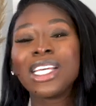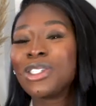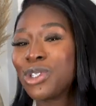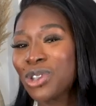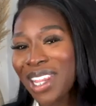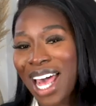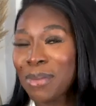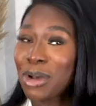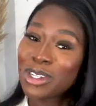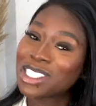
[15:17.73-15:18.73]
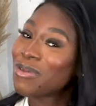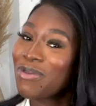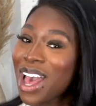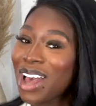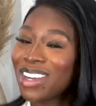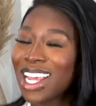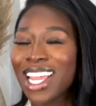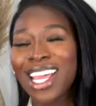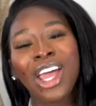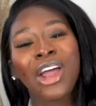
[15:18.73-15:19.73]
Please do join the I'm a Godson
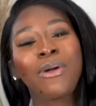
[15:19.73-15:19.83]
family.